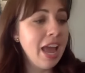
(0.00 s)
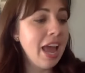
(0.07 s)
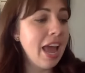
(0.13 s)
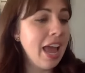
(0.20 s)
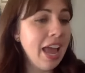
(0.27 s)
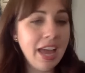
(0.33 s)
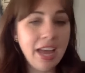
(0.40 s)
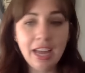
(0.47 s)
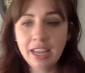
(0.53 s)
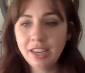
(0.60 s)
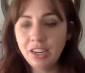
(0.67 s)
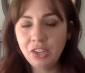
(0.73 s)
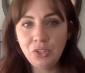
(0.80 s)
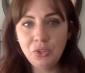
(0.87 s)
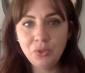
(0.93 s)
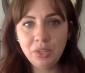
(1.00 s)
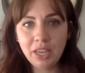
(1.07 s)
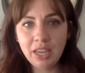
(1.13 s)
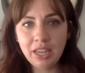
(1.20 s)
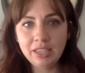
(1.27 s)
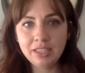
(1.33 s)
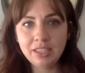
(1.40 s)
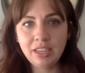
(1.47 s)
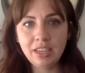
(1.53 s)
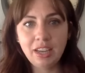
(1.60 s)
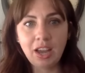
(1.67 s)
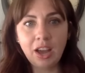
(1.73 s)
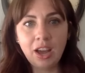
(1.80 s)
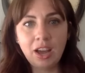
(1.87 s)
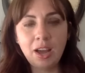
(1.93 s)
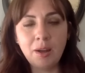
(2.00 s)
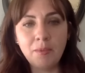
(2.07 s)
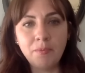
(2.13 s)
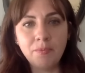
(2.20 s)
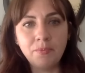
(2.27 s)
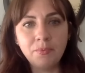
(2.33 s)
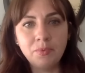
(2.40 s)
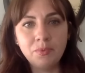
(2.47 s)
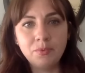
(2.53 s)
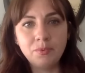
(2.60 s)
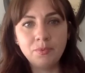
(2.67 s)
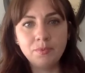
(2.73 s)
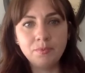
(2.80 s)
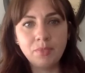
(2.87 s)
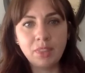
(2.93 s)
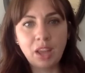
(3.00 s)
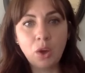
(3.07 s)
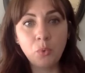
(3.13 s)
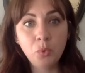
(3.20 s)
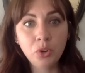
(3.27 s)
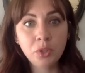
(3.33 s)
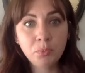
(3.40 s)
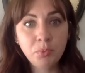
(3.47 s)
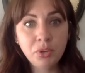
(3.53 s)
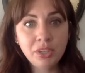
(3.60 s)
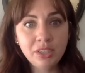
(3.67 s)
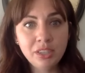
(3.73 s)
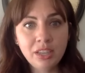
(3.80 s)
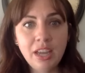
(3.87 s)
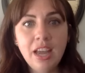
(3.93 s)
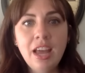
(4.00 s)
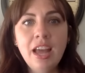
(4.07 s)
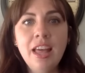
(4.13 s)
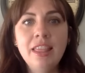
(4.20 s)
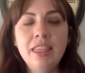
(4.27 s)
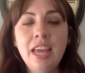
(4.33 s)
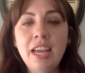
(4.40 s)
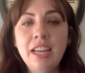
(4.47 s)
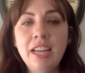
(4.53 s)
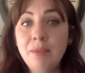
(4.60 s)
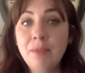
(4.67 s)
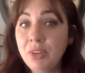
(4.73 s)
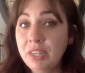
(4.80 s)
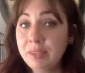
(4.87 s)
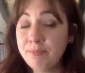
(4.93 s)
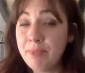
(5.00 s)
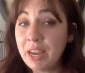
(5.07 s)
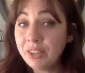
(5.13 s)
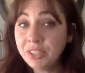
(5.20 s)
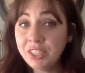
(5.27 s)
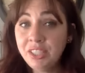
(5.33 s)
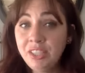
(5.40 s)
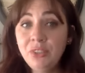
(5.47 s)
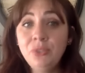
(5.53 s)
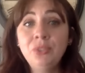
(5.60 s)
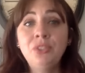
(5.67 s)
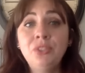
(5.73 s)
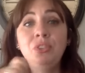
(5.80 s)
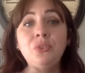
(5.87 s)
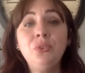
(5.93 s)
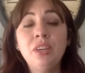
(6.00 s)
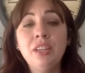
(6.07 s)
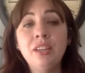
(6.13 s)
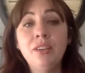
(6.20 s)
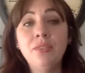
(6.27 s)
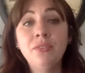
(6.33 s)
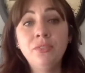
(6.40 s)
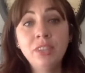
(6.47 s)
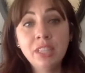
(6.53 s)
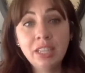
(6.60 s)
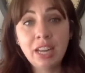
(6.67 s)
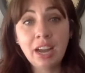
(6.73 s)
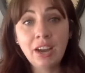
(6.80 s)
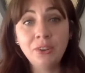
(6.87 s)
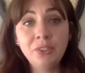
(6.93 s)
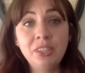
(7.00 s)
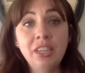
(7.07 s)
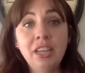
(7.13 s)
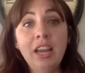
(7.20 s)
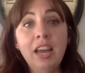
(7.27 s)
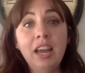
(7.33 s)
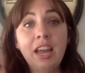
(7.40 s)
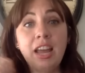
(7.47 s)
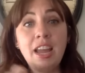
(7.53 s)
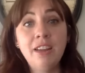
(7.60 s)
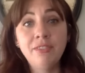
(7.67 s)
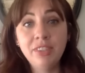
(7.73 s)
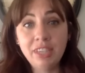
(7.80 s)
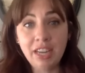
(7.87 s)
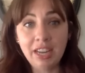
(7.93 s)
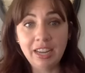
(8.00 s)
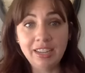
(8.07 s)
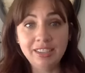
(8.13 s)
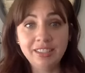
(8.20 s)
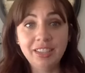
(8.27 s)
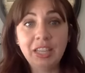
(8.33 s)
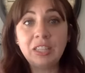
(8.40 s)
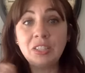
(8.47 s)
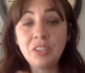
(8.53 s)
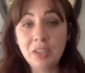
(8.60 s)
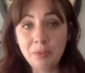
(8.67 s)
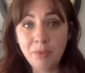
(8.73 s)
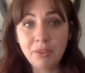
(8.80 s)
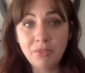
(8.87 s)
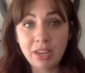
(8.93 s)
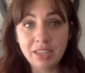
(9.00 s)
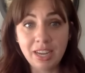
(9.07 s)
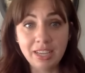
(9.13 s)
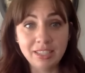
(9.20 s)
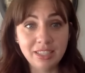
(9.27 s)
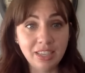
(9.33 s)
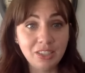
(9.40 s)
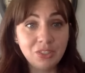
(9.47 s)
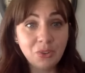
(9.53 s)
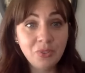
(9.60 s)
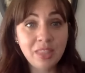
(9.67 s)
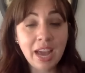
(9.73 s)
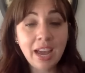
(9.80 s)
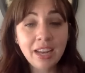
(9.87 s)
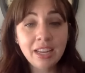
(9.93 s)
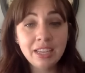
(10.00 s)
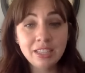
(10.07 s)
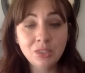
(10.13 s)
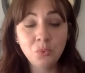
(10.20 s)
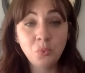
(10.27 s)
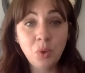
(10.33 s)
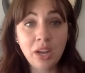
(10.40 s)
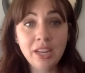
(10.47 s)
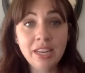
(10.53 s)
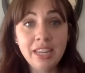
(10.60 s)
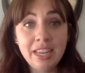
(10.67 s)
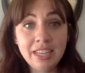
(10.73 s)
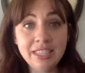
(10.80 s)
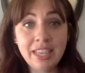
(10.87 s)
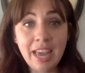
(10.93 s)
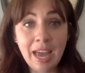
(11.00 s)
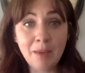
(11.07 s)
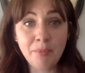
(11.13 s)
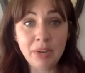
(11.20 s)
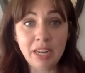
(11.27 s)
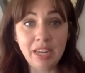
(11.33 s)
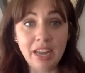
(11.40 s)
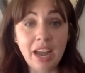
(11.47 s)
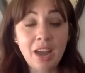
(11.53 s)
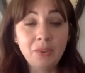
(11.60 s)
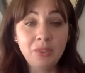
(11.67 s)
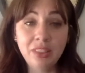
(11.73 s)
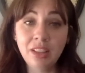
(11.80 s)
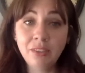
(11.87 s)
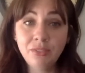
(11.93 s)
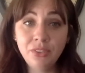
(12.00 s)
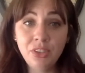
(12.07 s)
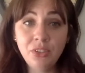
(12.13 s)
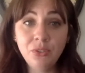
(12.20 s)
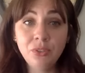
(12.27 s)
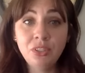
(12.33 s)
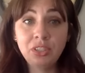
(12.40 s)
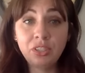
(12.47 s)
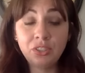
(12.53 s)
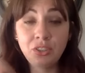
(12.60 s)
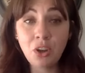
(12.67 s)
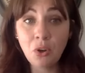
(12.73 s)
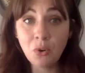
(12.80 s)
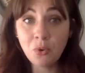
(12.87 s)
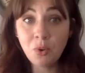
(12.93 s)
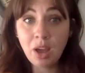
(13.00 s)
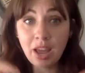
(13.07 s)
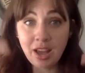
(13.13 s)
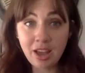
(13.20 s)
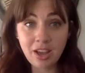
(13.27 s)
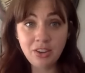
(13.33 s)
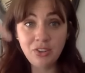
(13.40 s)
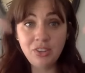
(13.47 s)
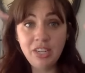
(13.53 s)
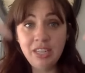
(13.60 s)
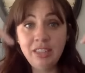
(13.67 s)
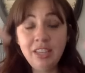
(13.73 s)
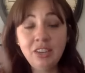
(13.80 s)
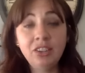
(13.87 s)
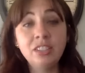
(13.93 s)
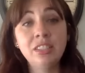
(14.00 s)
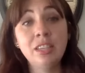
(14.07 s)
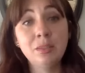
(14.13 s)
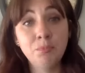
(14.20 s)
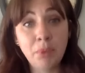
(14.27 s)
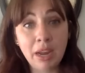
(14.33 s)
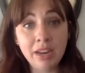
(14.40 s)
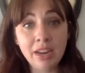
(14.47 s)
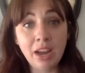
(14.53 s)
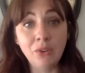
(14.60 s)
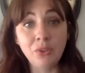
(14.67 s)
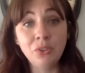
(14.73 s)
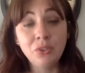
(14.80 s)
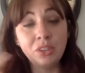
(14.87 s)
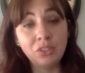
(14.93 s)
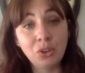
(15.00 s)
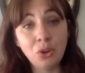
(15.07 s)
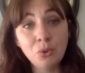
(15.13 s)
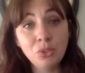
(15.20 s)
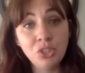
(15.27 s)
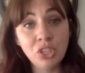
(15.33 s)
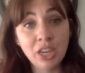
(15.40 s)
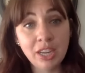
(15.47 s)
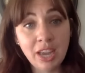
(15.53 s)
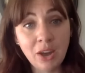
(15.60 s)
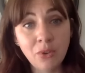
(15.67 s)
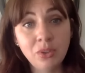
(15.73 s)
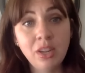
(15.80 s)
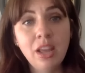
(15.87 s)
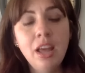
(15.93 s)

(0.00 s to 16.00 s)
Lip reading: And you get a workbook that I'm going to mail to you so you can fill it out every day. It's going to be fantastic. So that is what is happening. I would love for you to go underneath here. It says buy now. You can go check out